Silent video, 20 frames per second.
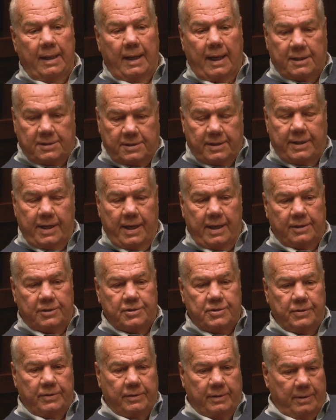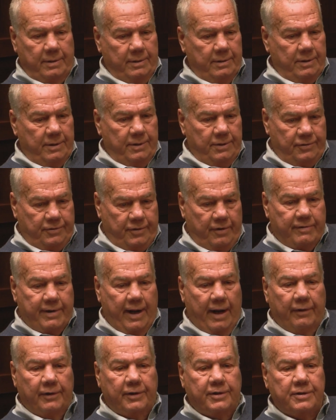I said, Yeah, sure. Drove
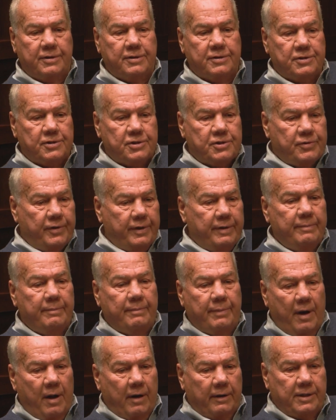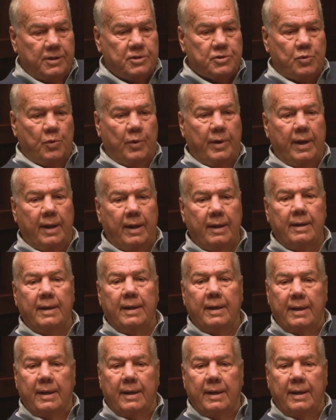down Curzon Street, Berkeley Square.